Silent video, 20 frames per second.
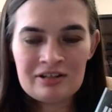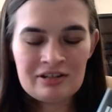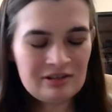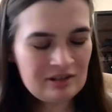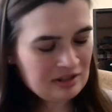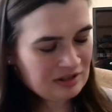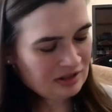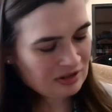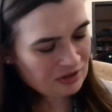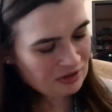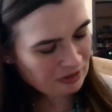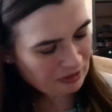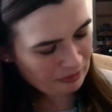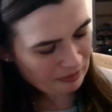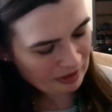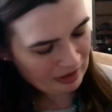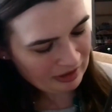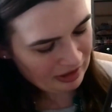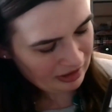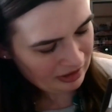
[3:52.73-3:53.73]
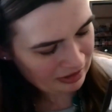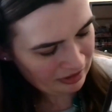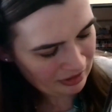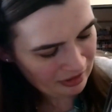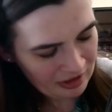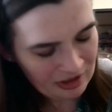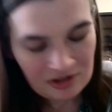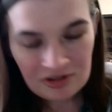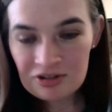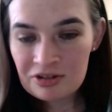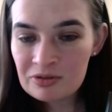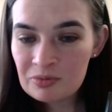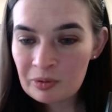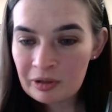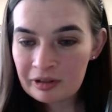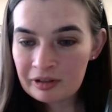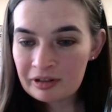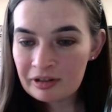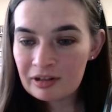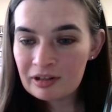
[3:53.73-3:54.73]
This is her right here. She's
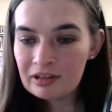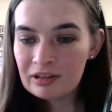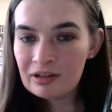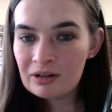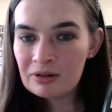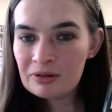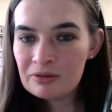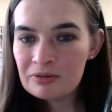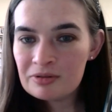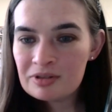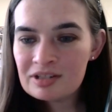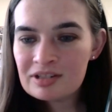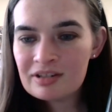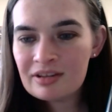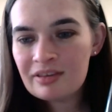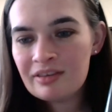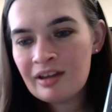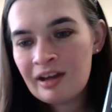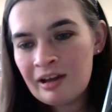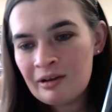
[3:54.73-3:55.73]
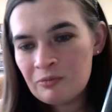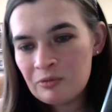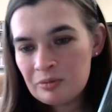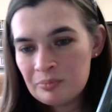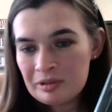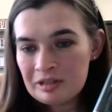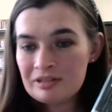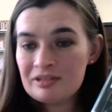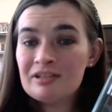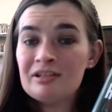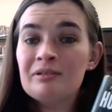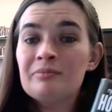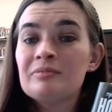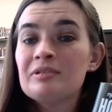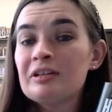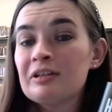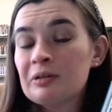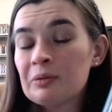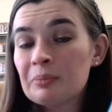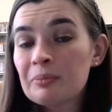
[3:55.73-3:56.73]
wearing clothes that would be
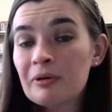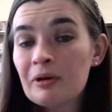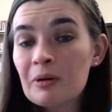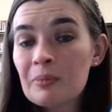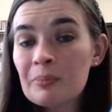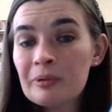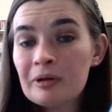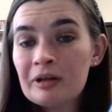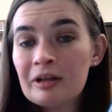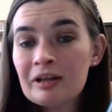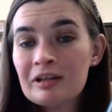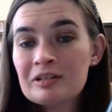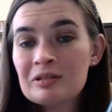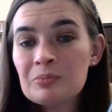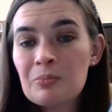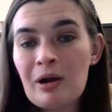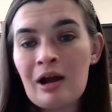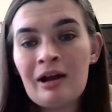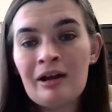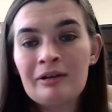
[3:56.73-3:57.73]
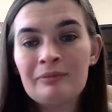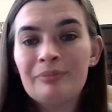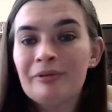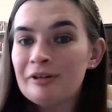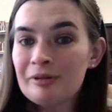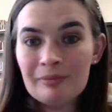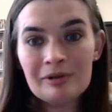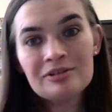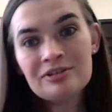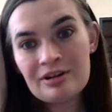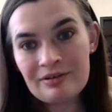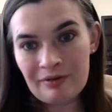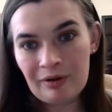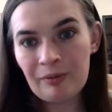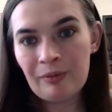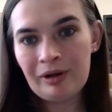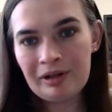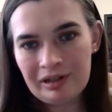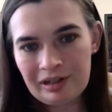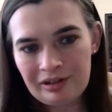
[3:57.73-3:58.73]
deemed inappropriate by pretty much
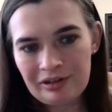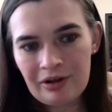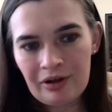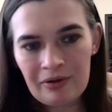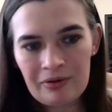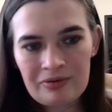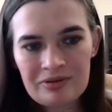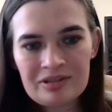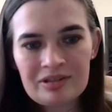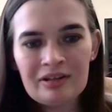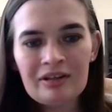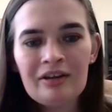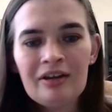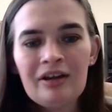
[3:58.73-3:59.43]
everyone he knows.